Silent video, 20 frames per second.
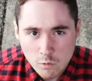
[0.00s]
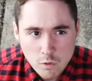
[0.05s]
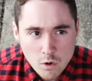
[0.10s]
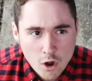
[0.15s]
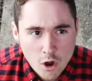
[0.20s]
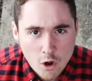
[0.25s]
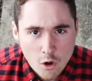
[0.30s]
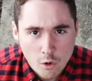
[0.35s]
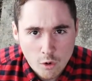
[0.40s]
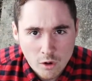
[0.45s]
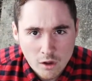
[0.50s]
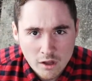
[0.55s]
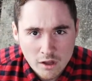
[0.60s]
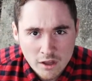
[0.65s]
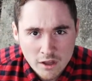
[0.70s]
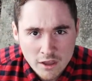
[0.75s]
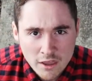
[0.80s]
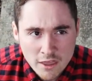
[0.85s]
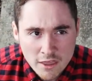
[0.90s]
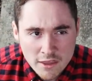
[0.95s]
Whoa,
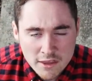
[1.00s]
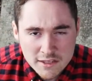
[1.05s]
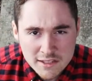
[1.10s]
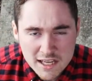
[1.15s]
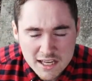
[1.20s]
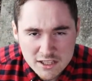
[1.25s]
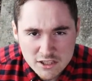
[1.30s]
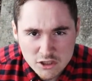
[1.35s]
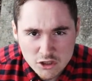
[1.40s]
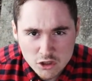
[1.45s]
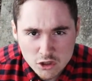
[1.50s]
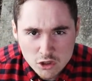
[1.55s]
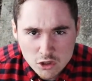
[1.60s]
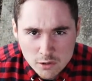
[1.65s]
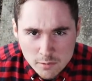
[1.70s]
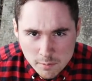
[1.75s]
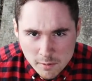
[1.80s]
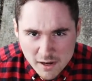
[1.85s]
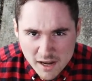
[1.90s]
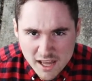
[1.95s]
this guy's a
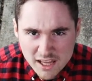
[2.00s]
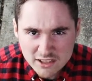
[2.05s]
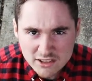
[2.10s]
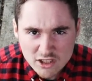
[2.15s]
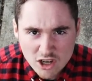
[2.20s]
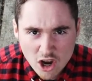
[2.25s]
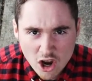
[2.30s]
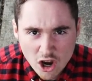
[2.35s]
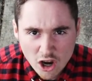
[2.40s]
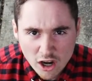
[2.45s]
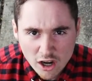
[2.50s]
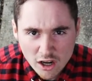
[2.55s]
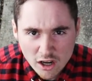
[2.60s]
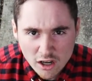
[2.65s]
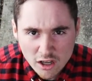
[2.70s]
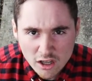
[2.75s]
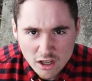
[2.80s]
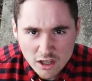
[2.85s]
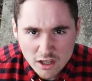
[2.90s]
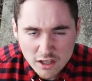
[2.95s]
super nice car.
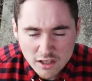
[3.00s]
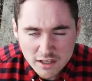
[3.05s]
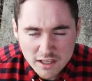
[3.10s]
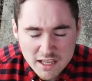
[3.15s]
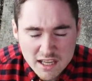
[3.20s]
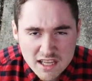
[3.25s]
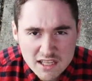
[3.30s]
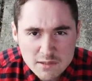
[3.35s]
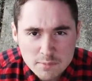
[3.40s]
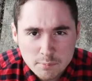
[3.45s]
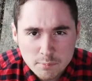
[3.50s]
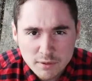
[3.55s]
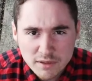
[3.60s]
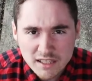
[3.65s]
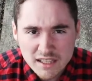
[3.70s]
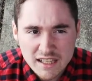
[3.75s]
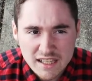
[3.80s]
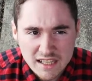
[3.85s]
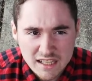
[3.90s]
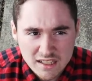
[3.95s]
He has
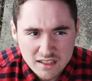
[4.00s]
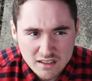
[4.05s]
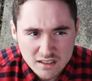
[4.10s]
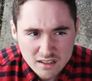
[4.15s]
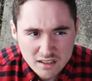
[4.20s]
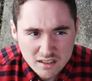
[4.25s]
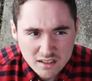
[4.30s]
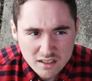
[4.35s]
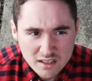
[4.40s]
bling.